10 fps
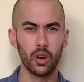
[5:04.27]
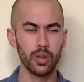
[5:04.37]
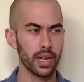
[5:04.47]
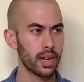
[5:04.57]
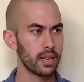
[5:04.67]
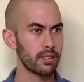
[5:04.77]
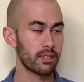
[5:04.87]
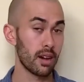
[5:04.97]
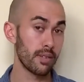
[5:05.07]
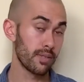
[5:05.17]
all that kind of
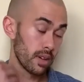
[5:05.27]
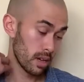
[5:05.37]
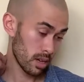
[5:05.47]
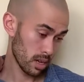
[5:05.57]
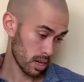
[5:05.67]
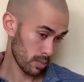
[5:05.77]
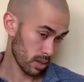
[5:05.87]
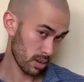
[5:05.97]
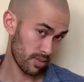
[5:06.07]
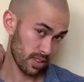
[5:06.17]
stuff. A
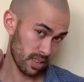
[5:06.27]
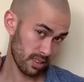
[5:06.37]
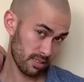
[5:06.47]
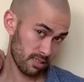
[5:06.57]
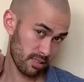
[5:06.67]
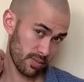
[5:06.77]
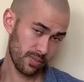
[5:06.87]
lot of fitness